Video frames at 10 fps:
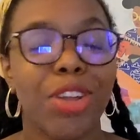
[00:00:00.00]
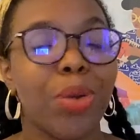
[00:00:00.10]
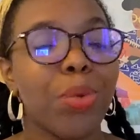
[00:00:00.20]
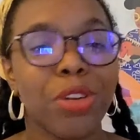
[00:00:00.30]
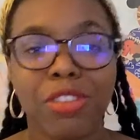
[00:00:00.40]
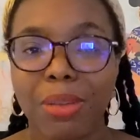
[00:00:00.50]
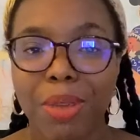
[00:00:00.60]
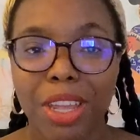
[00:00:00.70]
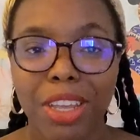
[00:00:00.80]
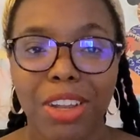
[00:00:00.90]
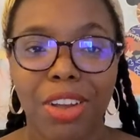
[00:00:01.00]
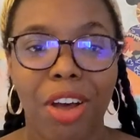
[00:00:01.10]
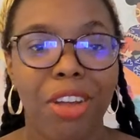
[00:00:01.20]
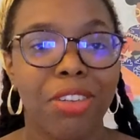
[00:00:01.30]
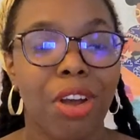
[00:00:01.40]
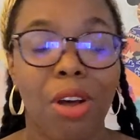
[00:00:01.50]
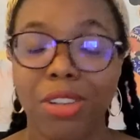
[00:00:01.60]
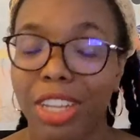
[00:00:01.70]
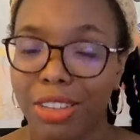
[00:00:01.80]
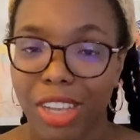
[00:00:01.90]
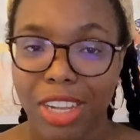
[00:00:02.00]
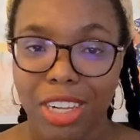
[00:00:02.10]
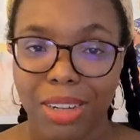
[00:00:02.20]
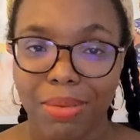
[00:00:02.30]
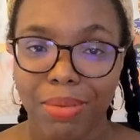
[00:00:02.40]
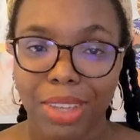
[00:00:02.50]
their worst opinion on all things Asian.